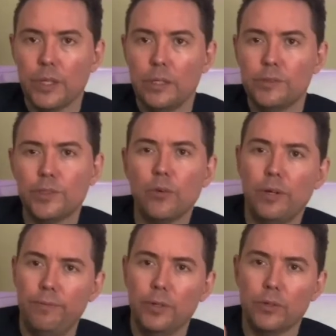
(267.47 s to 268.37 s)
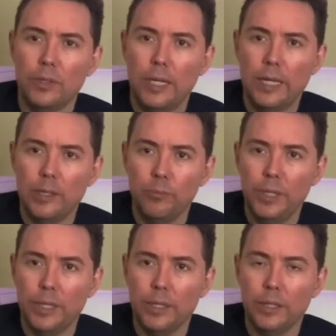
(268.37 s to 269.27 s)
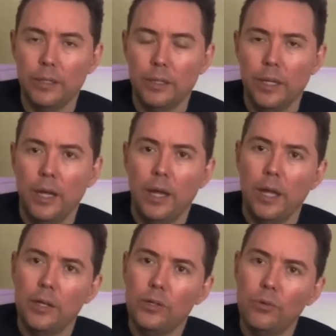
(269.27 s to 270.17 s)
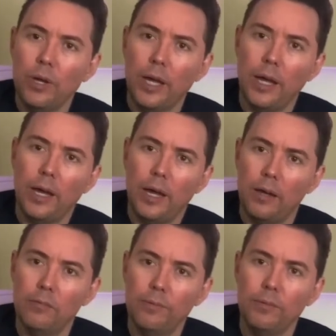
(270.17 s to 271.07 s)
So if you're like me and you have